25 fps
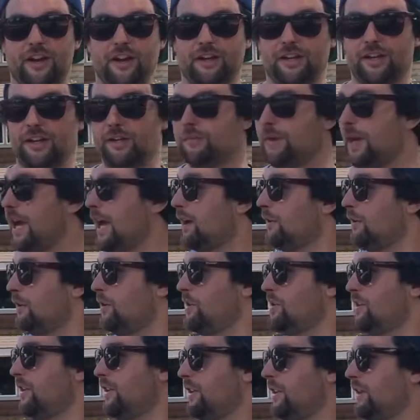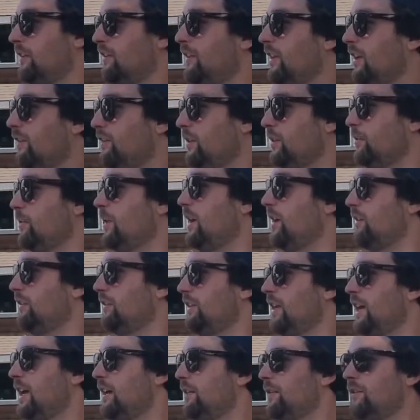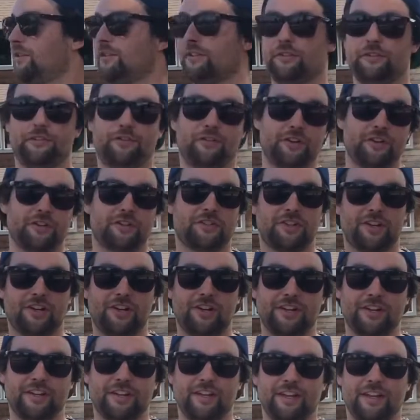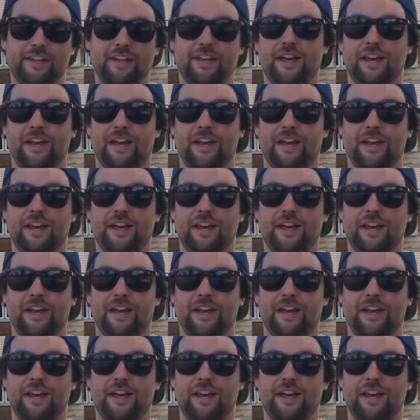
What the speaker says: hucking it backwards at like 70 miles an hour into the first turn